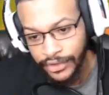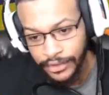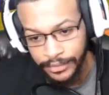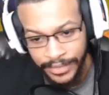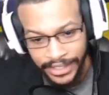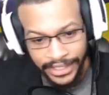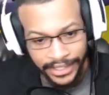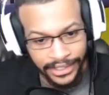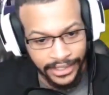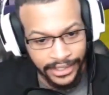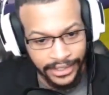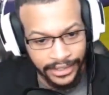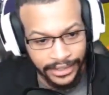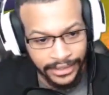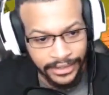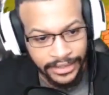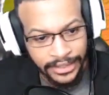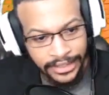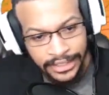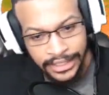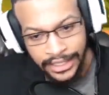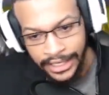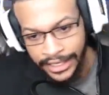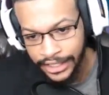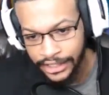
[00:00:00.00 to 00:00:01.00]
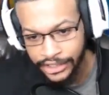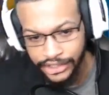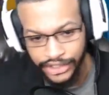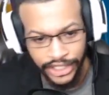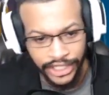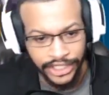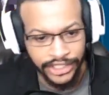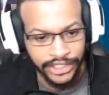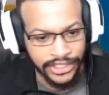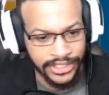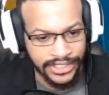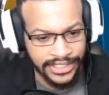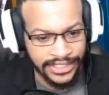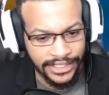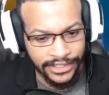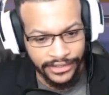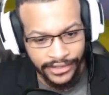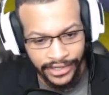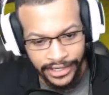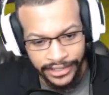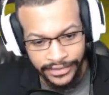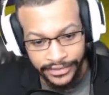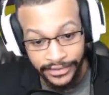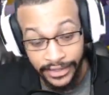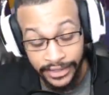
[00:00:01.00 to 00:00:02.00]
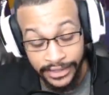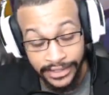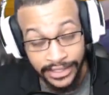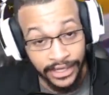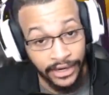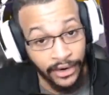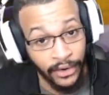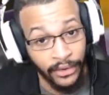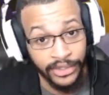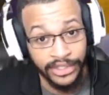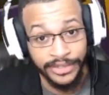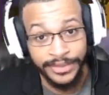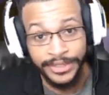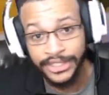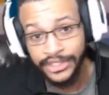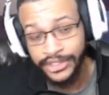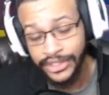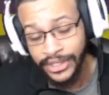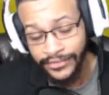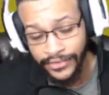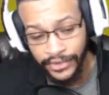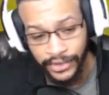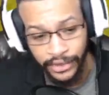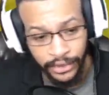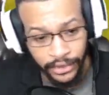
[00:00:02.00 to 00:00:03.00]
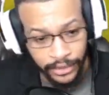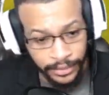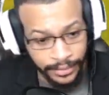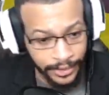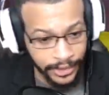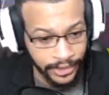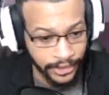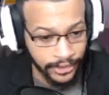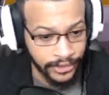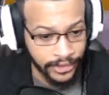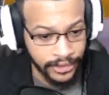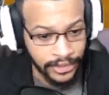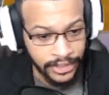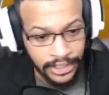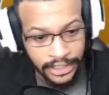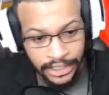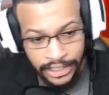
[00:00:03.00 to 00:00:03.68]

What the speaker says: making an ejection seat or anything like that. Always make sure you have a coke propeller.